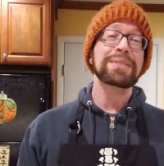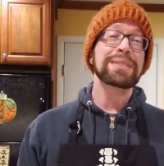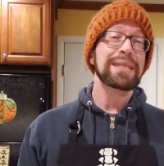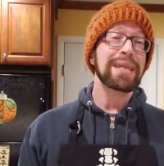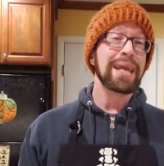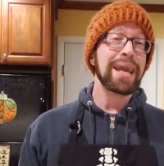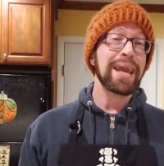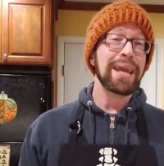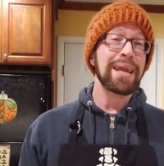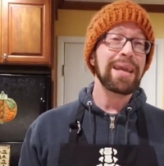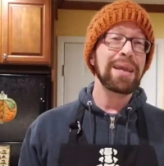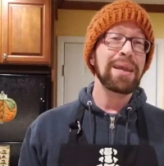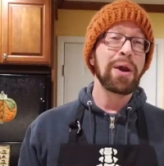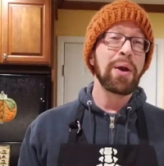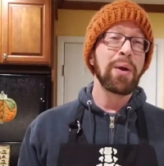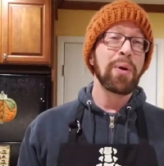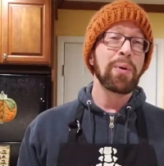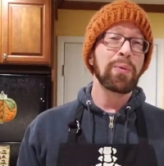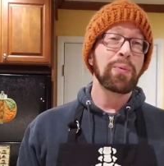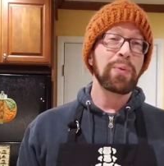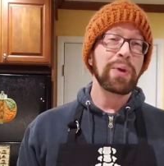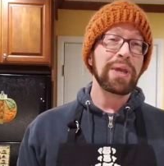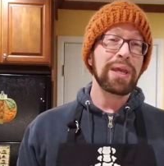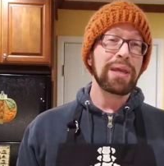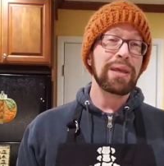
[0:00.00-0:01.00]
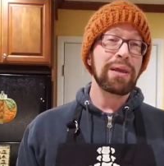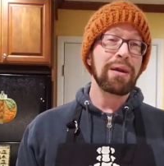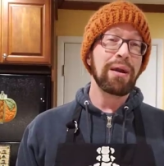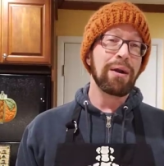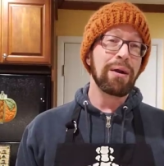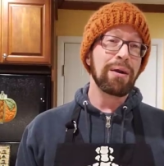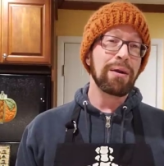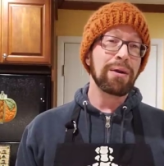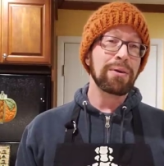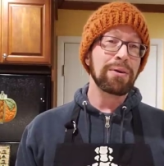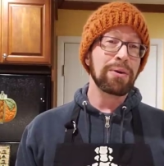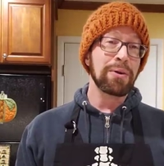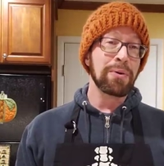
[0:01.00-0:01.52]
today we
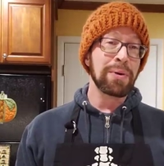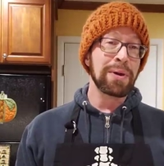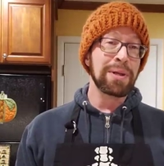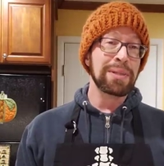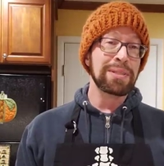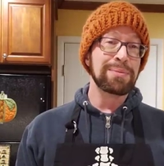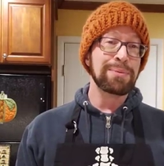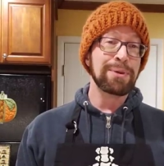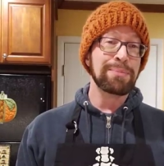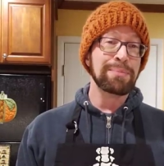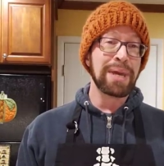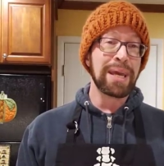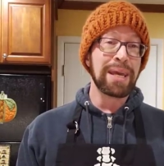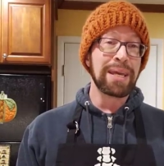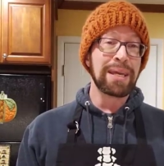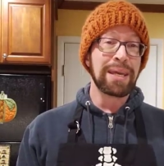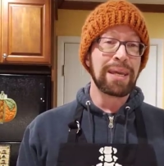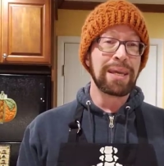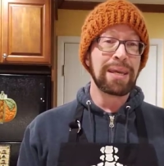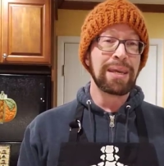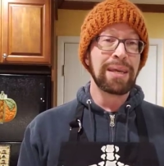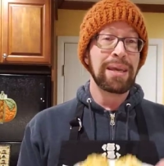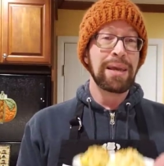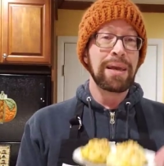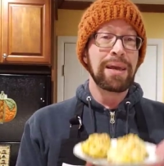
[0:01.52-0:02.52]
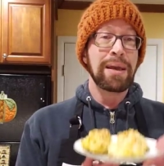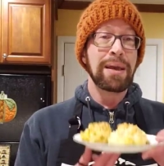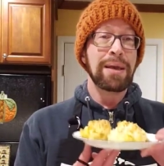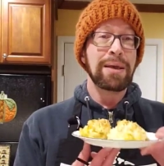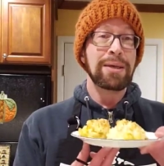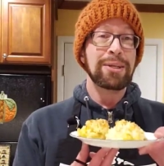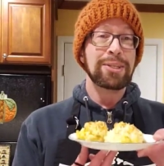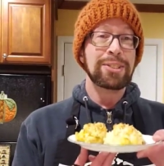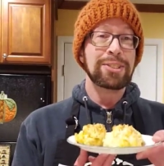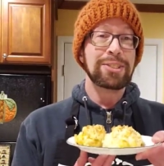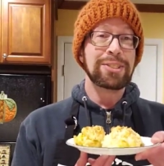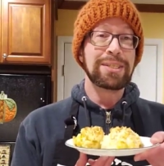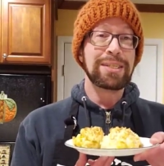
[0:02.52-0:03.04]
are going to be making
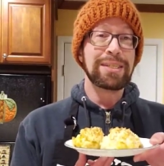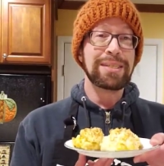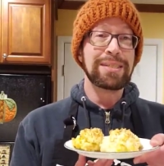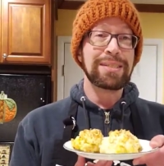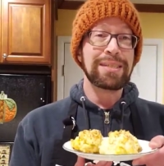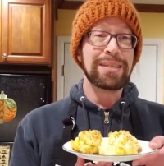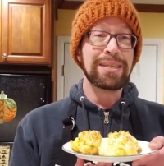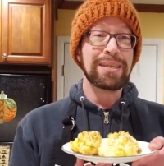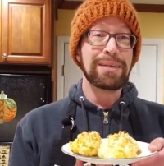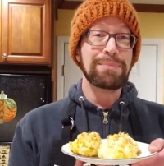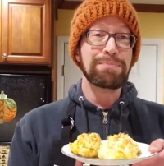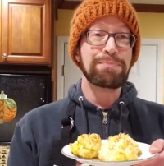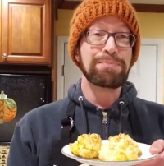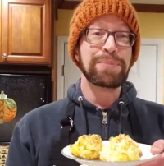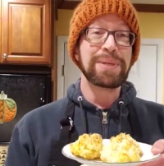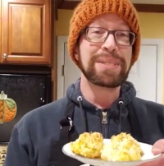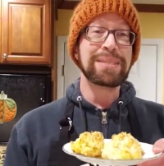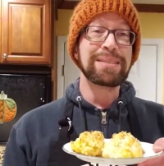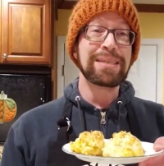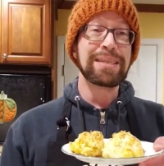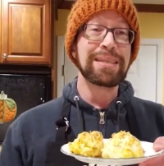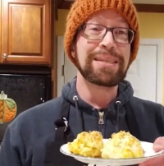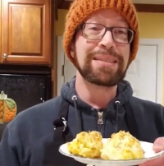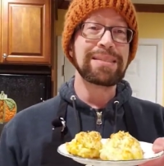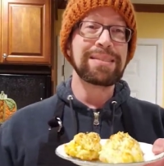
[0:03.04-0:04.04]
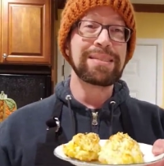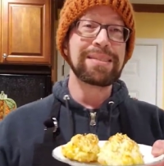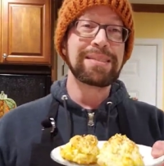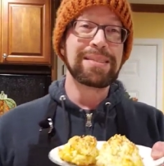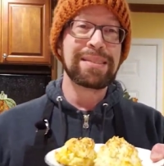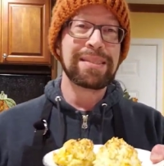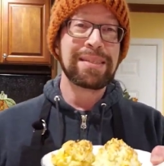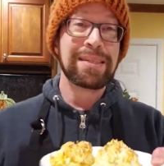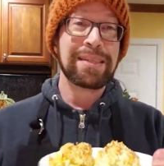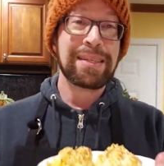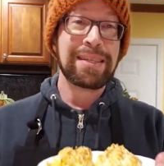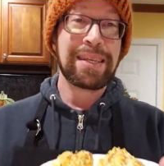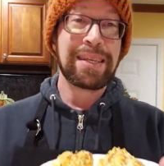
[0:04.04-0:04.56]
cheesy
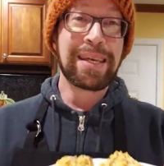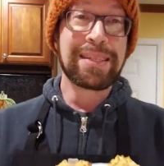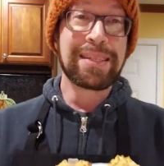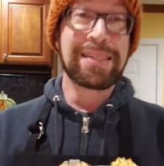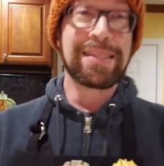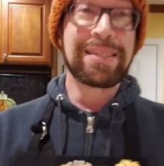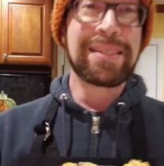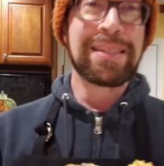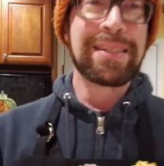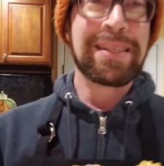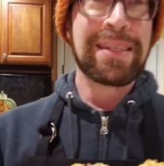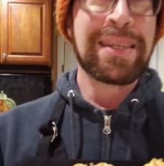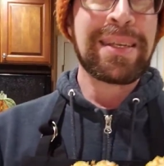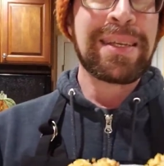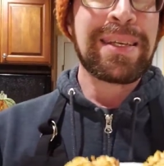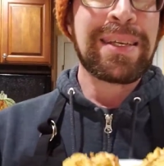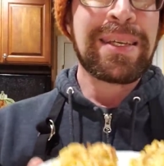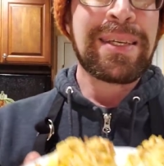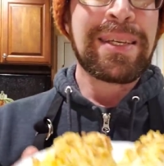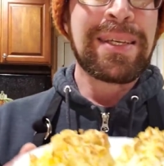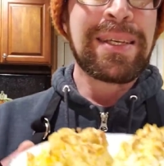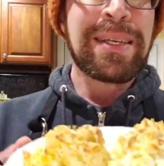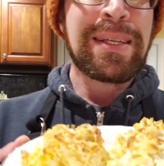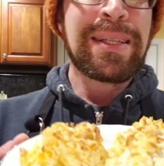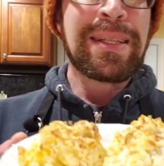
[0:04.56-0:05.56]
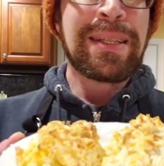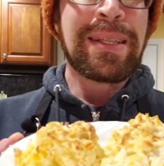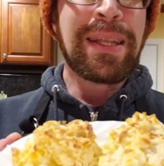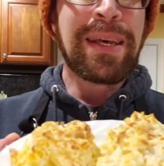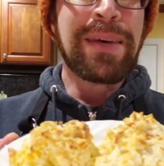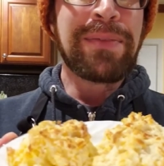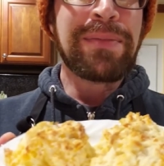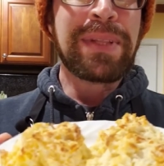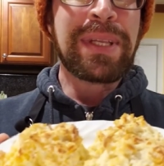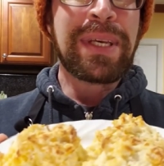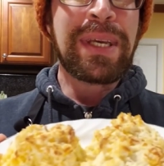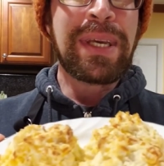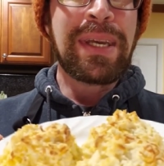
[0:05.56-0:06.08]
biscuits. Yes,
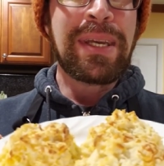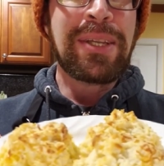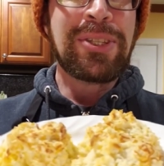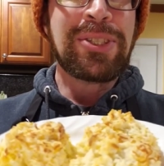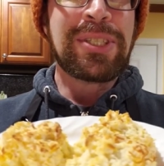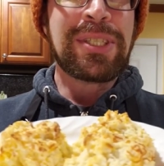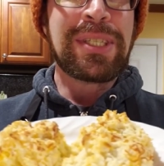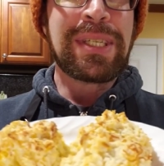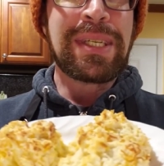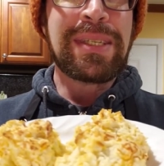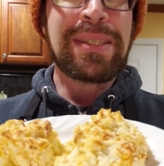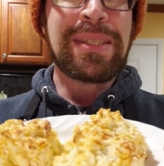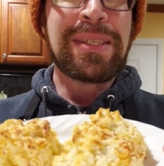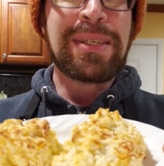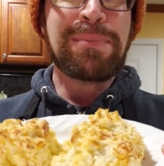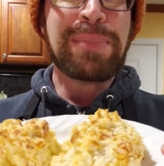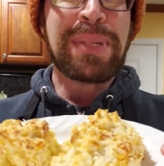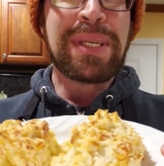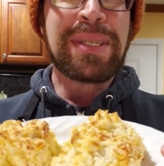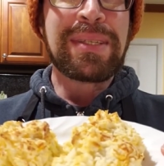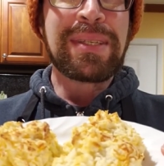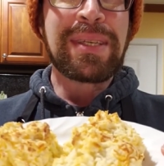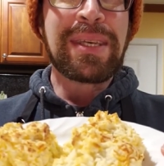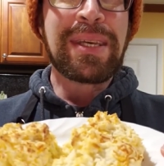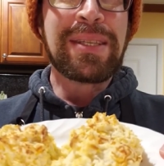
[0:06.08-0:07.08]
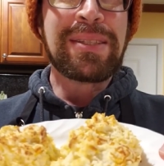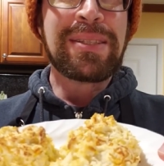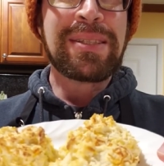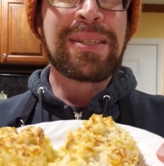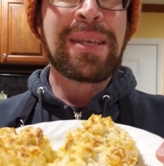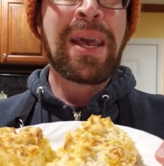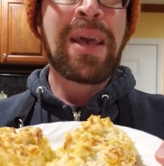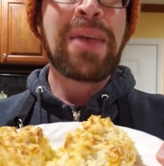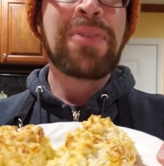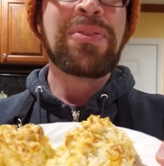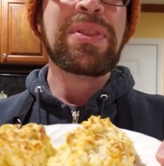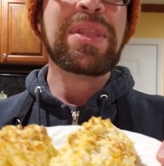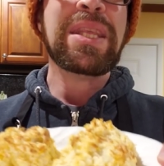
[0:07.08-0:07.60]
lovely cheesy
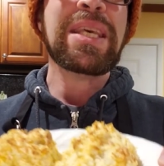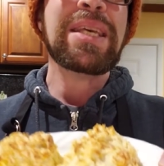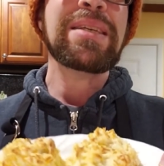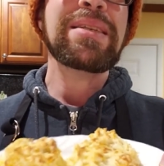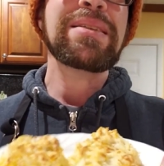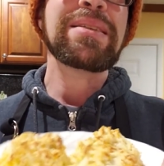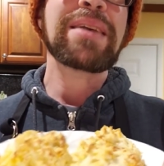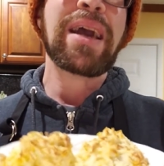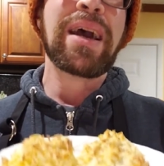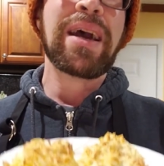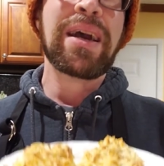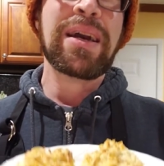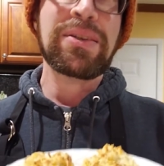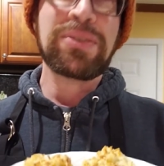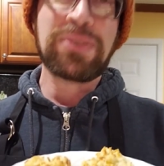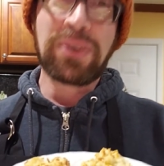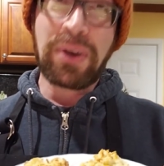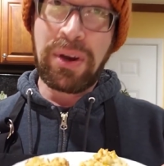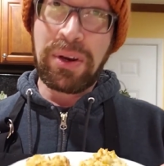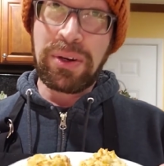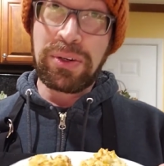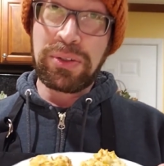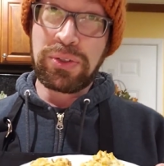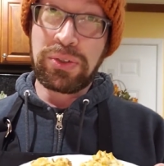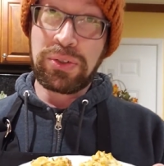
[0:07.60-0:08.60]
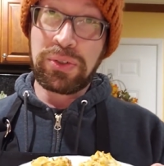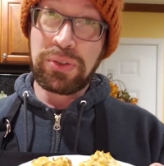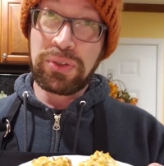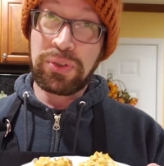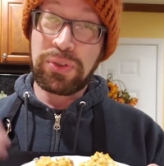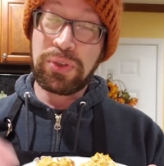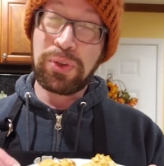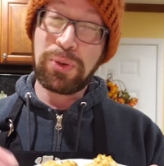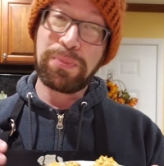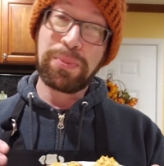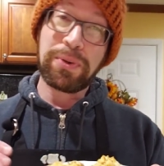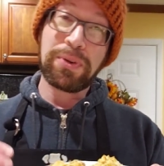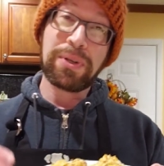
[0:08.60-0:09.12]
biscuits. These guys are
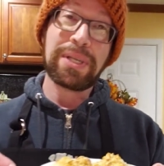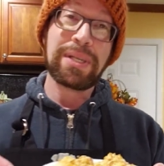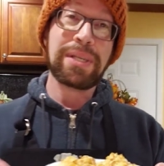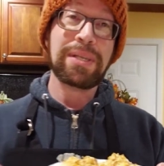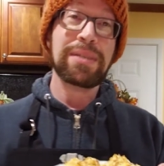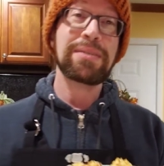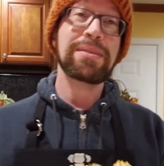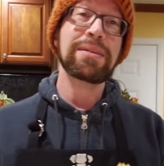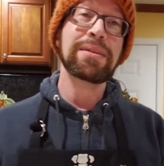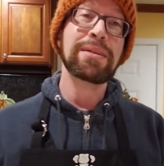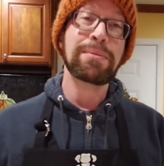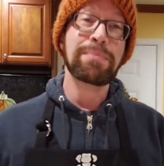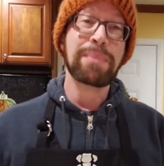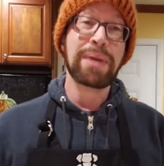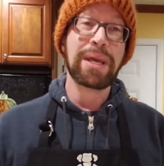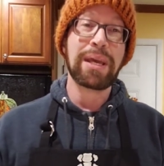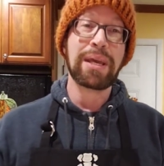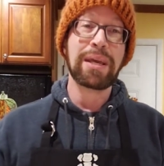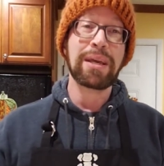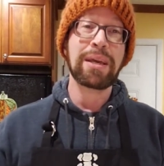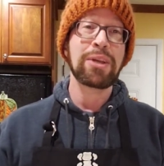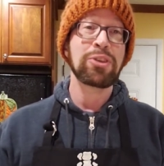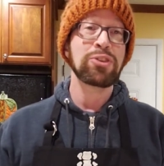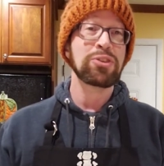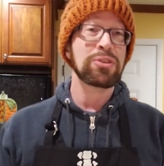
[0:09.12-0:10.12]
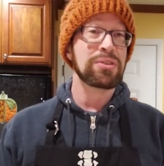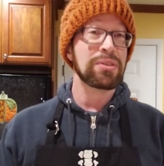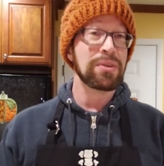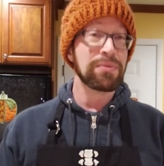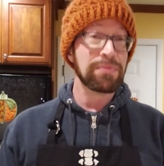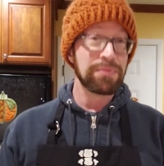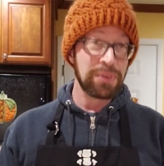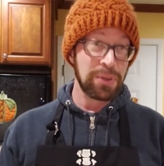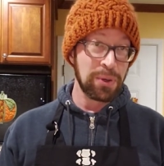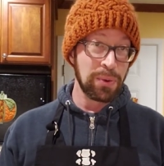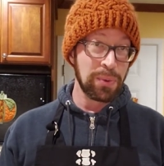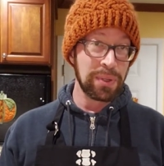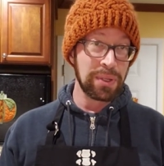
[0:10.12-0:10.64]
super easy to make, just a
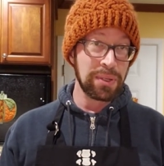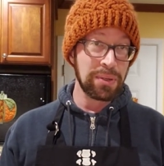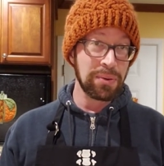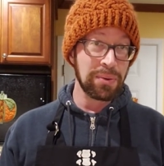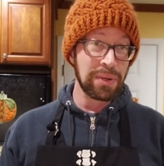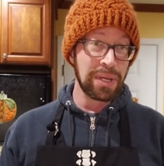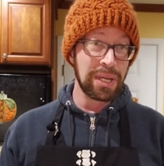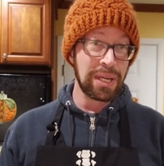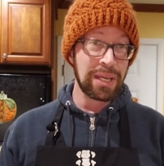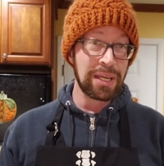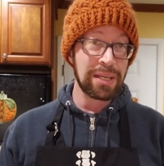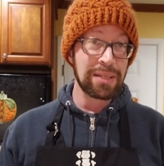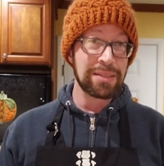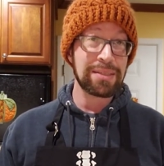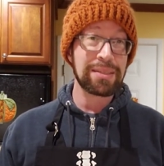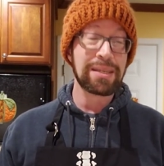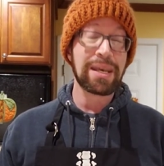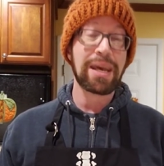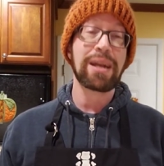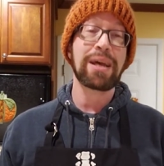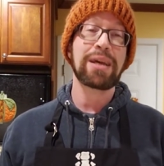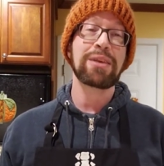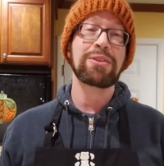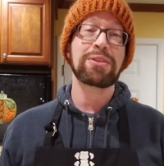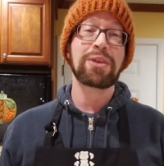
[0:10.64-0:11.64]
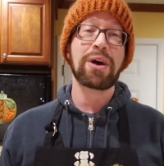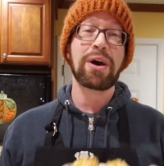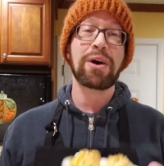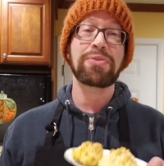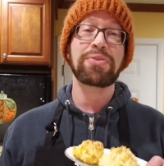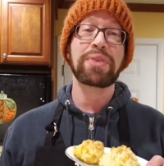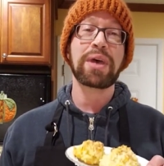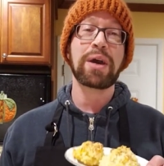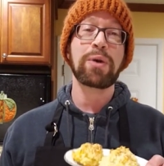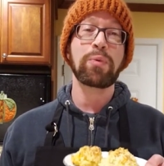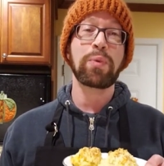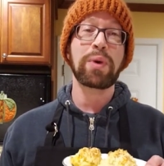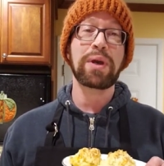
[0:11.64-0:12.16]
few ingredients, and I
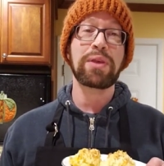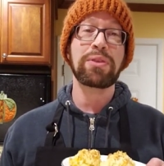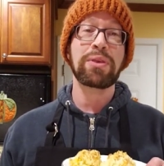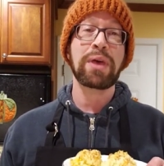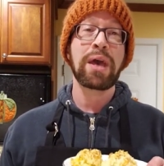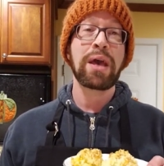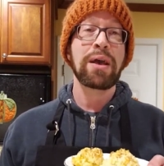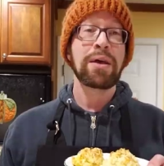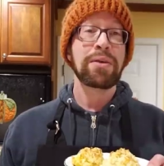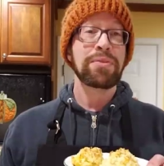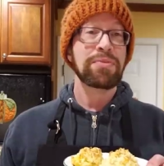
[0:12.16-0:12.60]
thought that with